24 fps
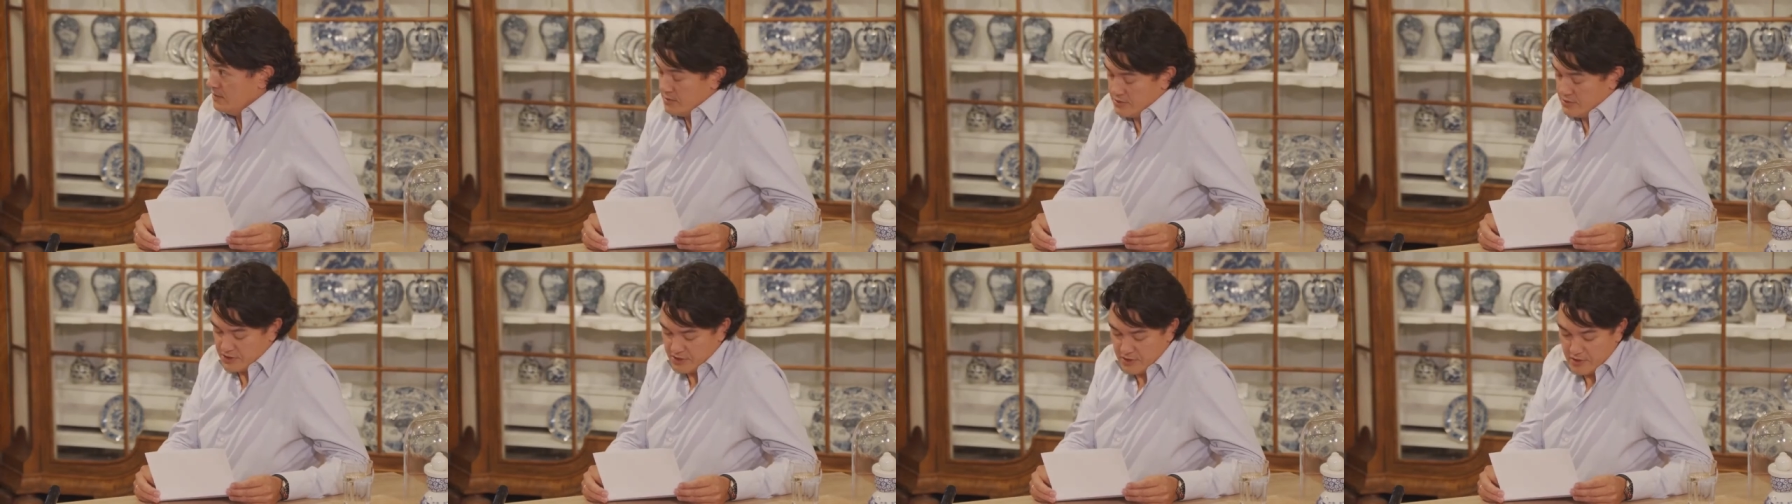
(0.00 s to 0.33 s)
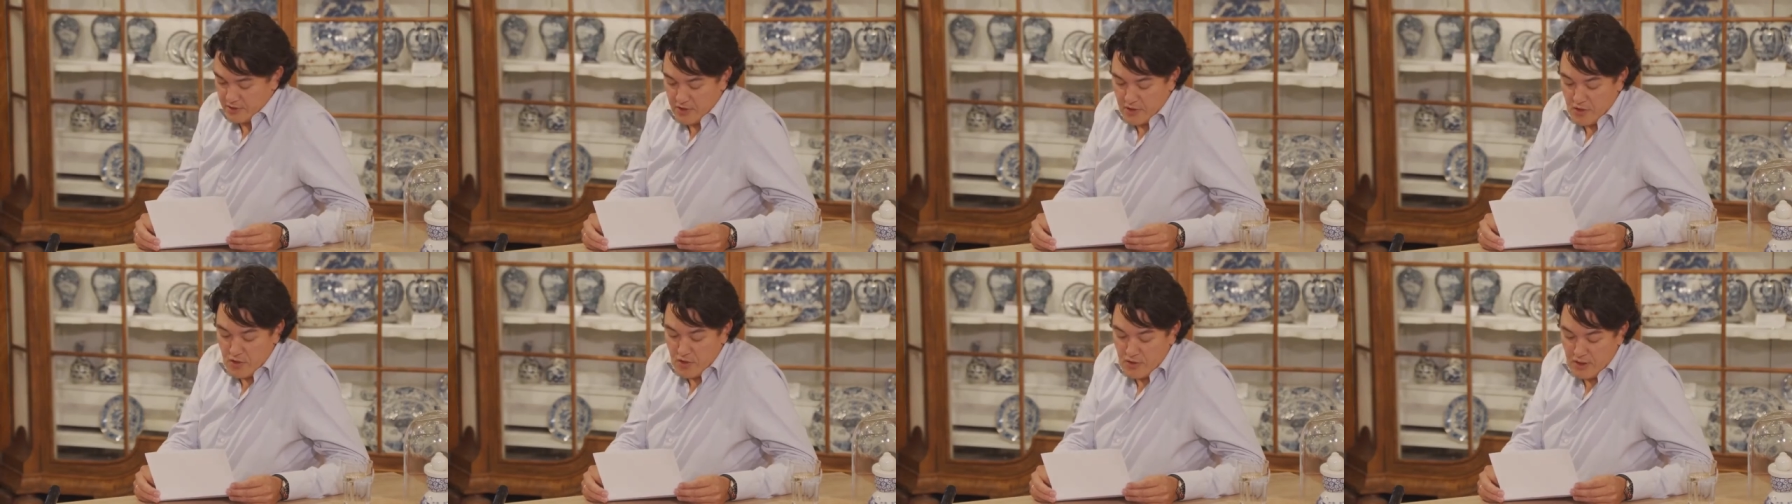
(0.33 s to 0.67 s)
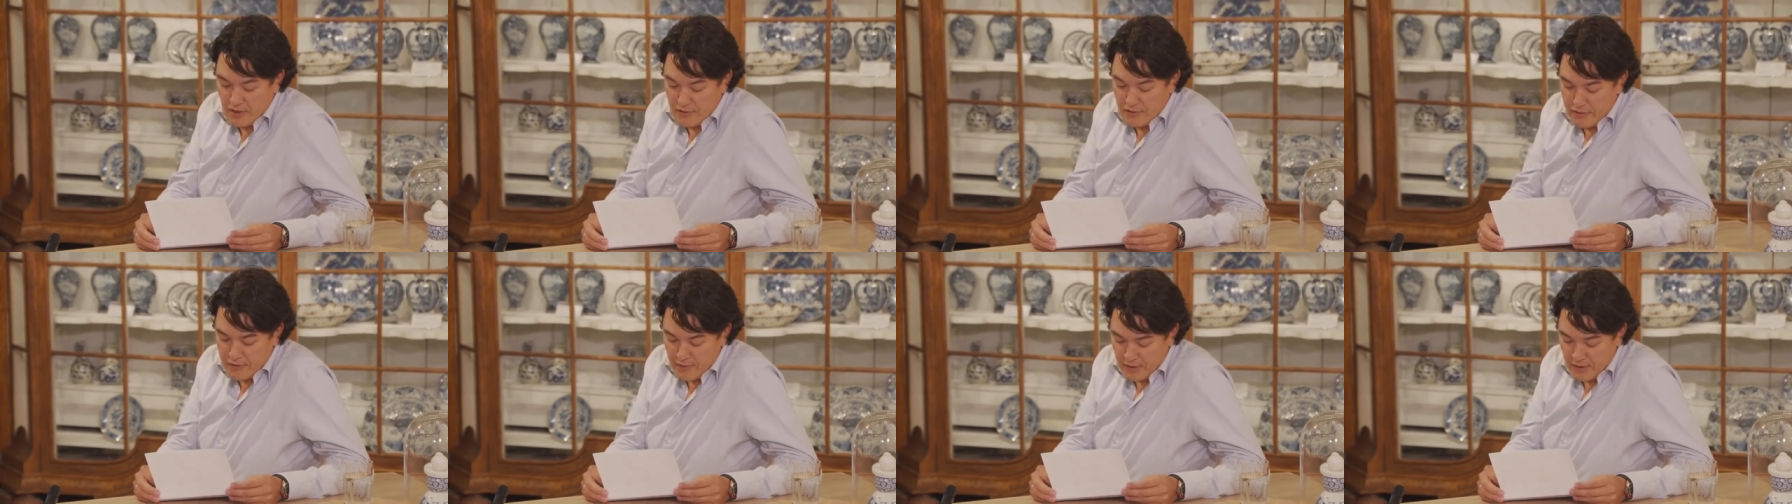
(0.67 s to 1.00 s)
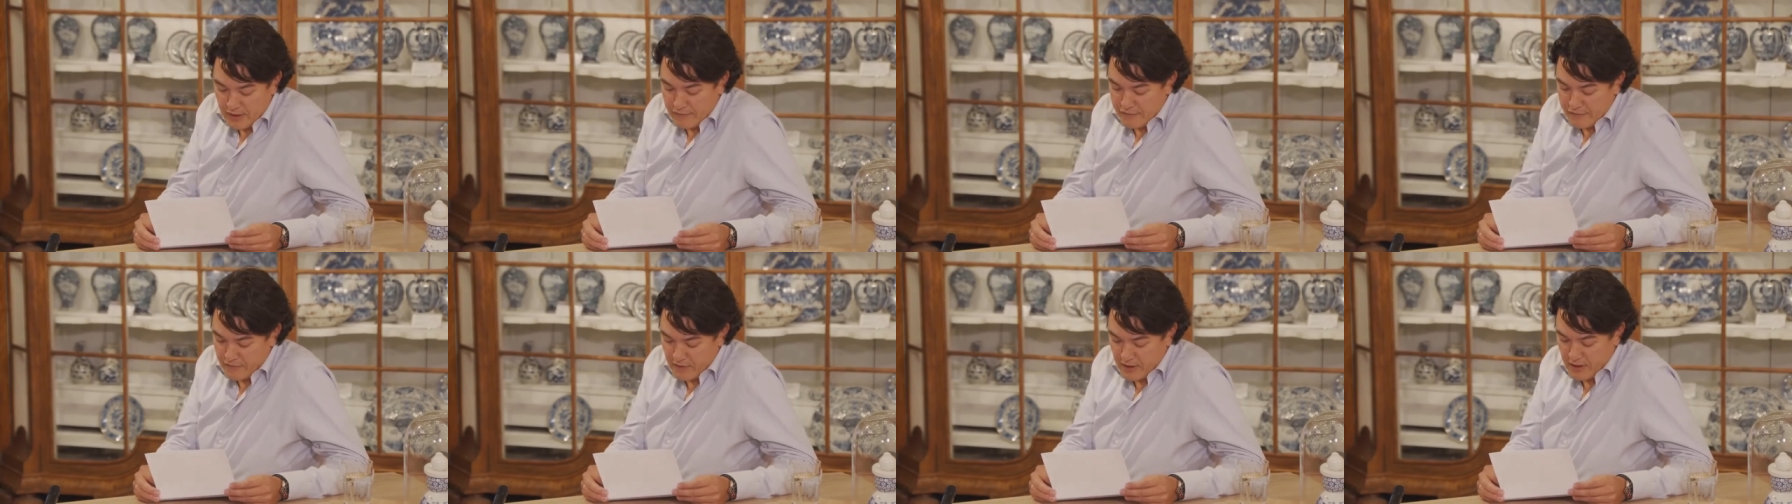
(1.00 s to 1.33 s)
So yes, there are only
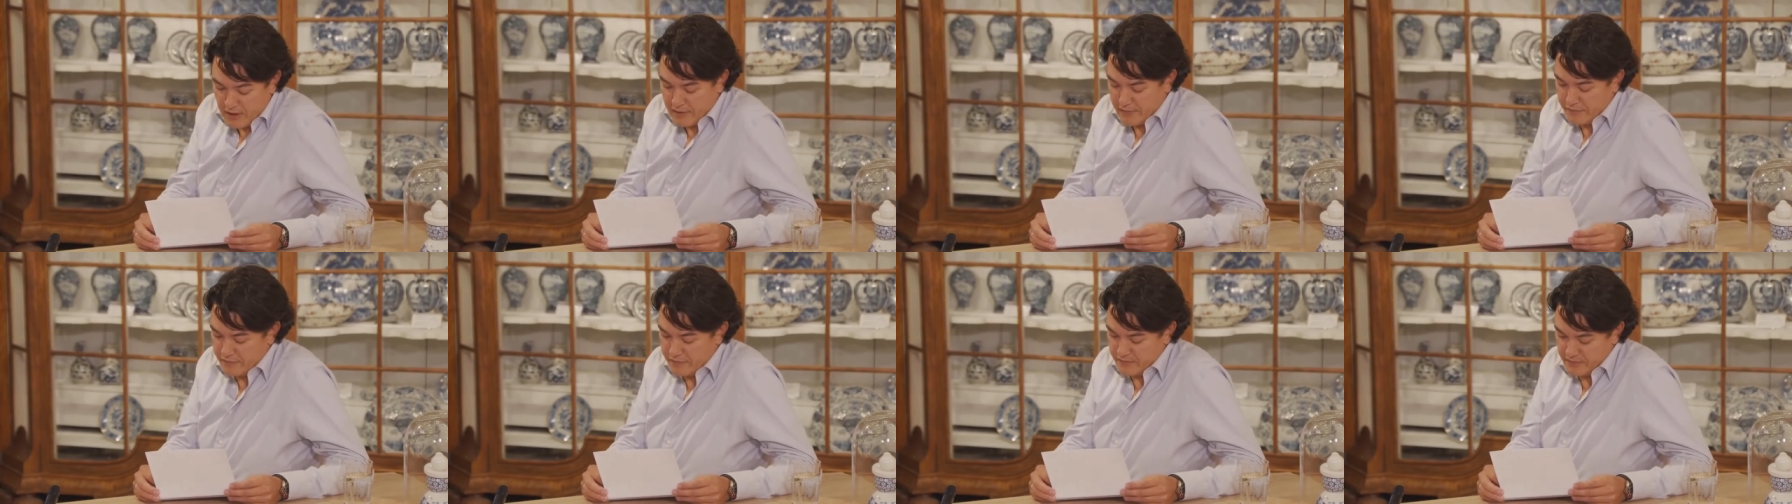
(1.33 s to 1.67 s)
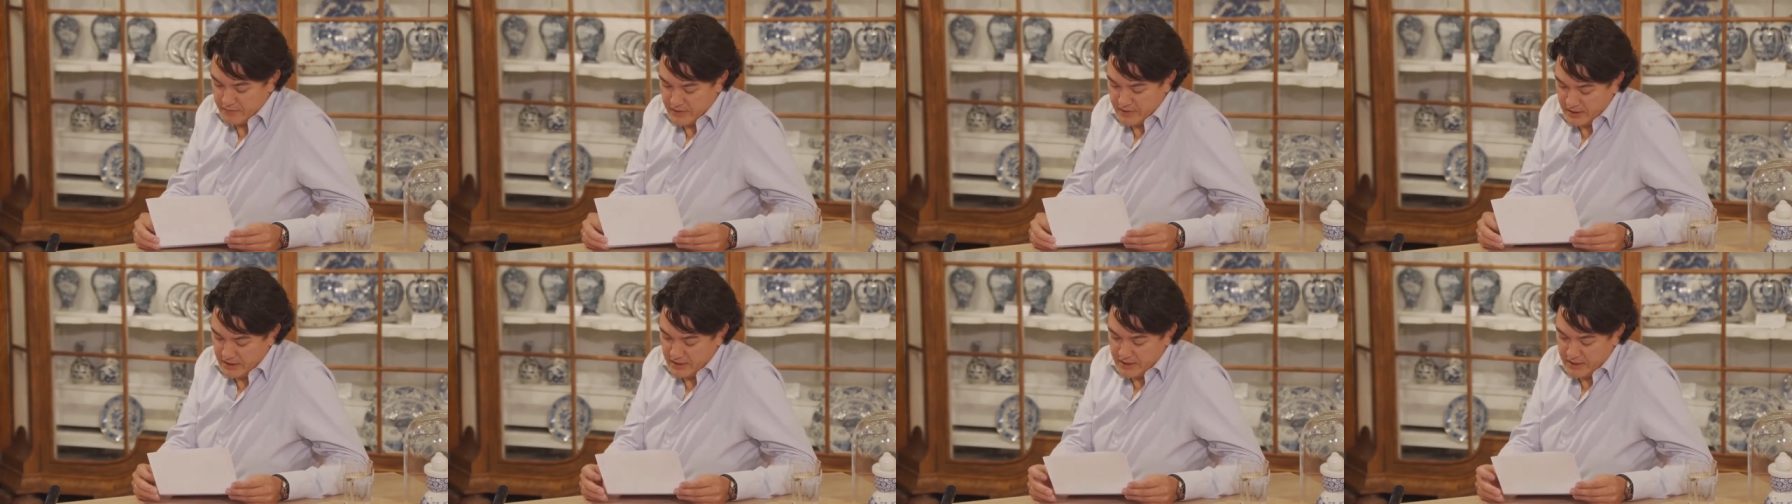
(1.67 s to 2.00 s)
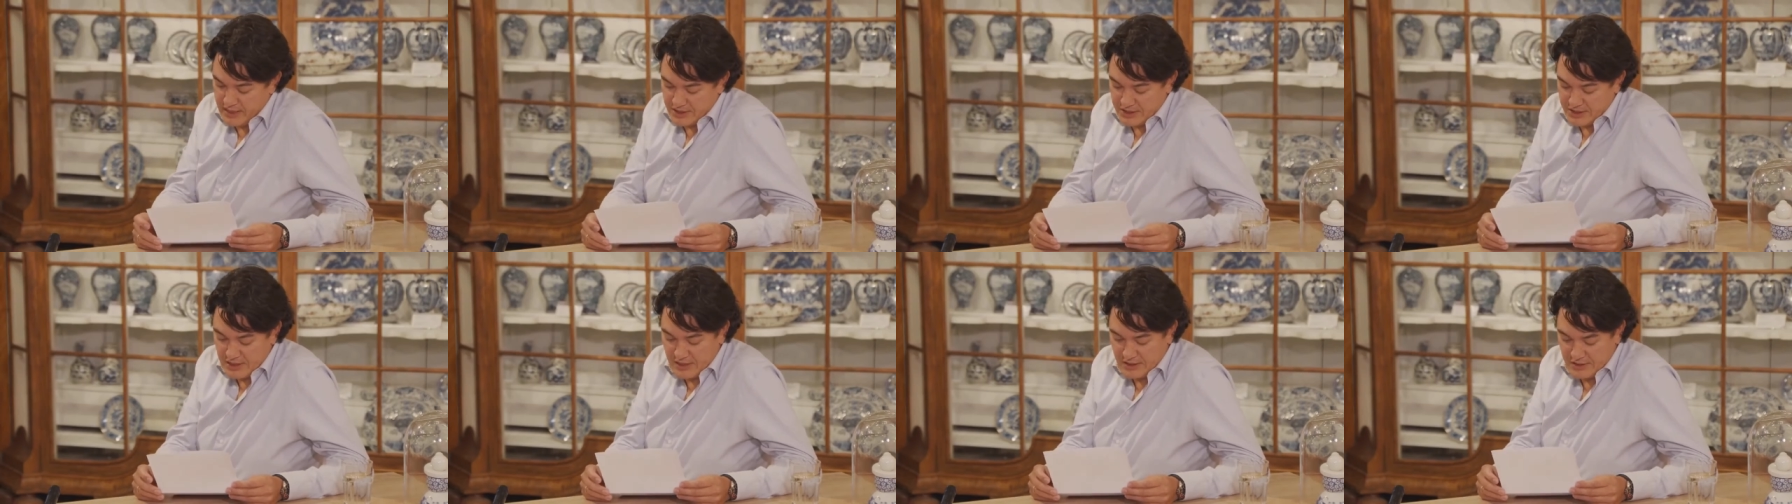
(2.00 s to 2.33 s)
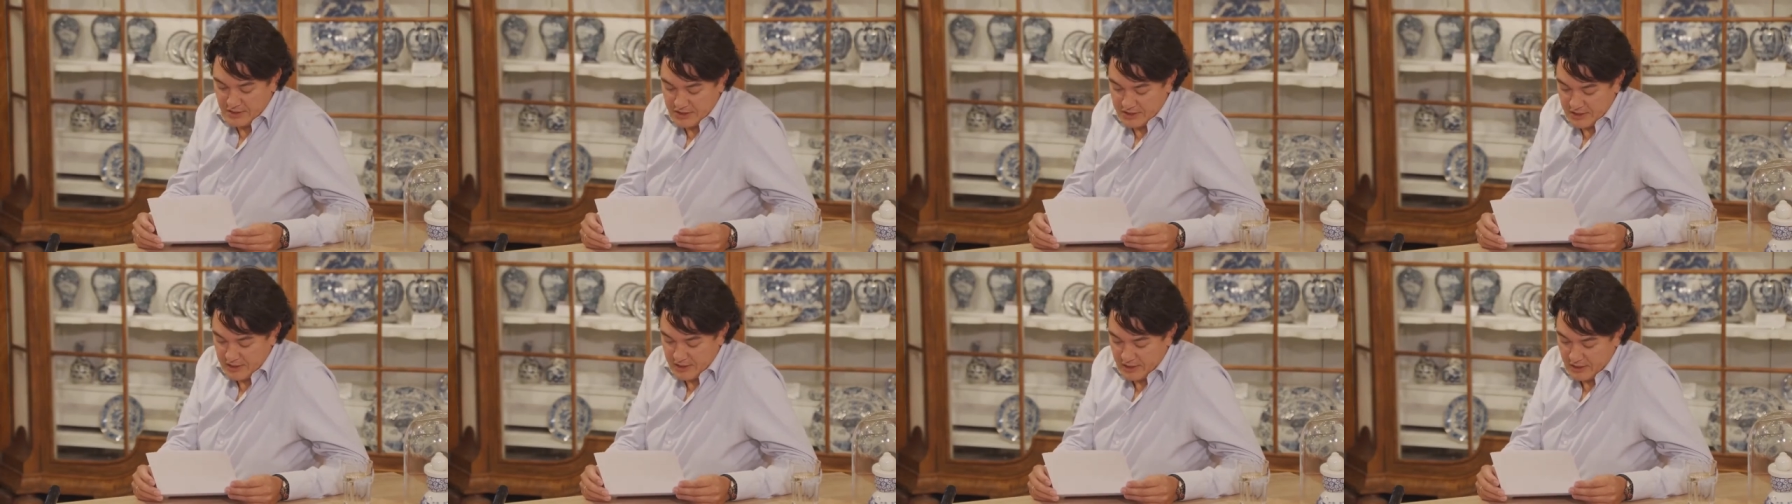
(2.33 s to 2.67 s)
35 that, you can actually yeah.
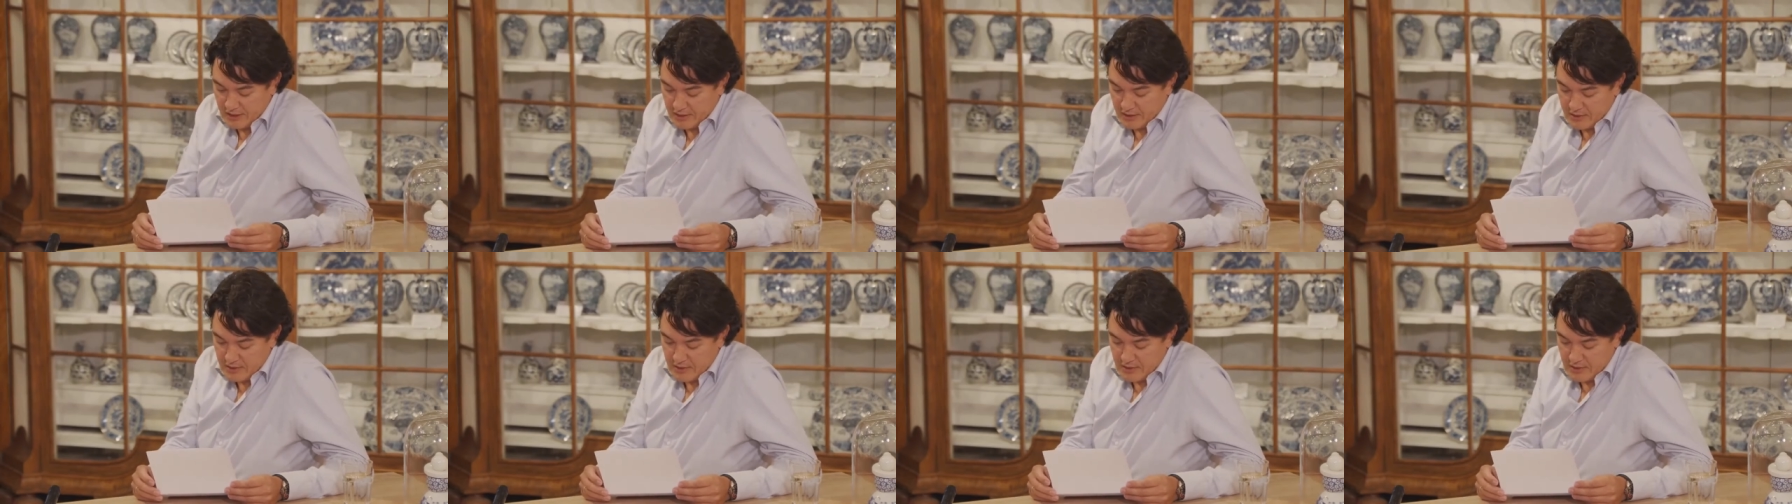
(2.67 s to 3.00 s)
see.